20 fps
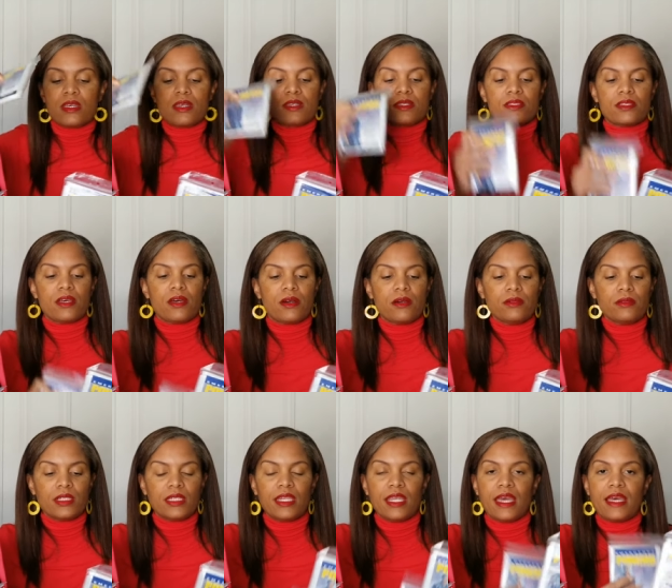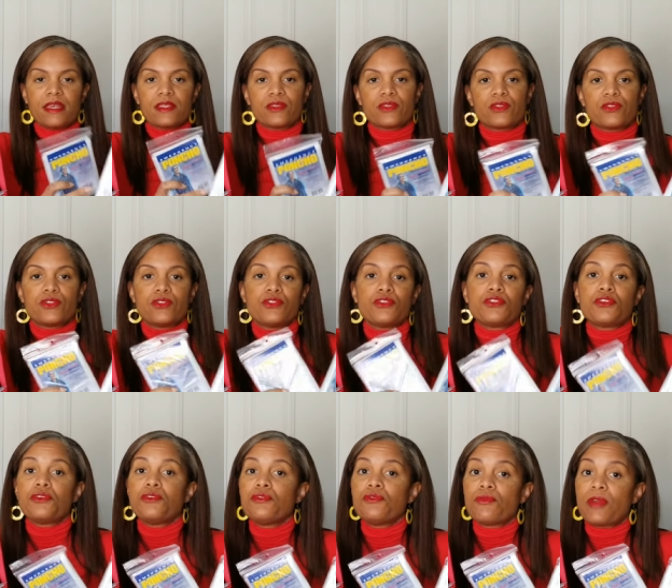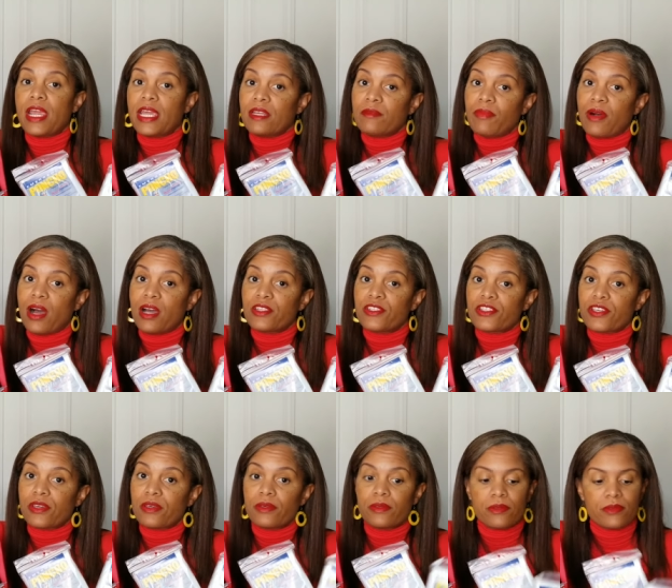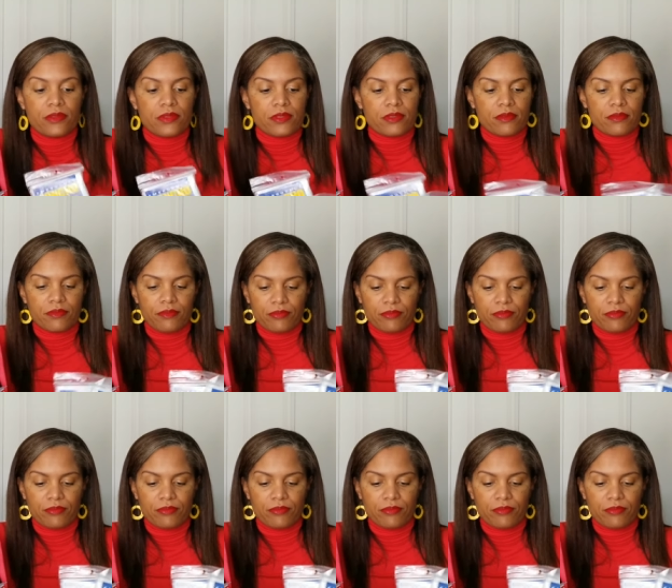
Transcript: So it has two rain ponchos.